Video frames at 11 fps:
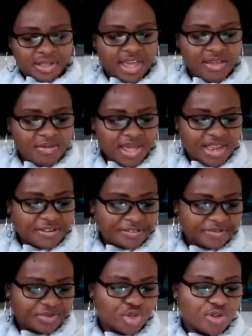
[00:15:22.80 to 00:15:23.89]
Amen.
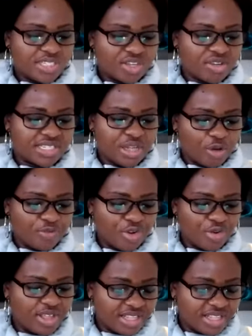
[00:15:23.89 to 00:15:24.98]
Do you see yourself
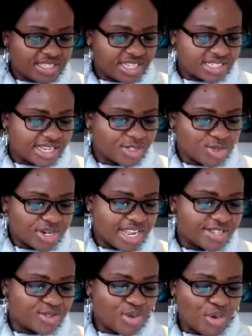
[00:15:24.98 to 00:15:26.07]
doing these things that Jonah
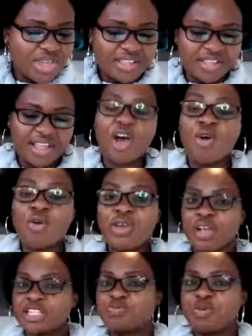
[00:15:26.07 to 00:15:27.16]
is doing? How we
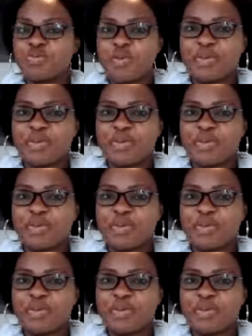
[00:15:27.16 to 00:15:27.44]
want people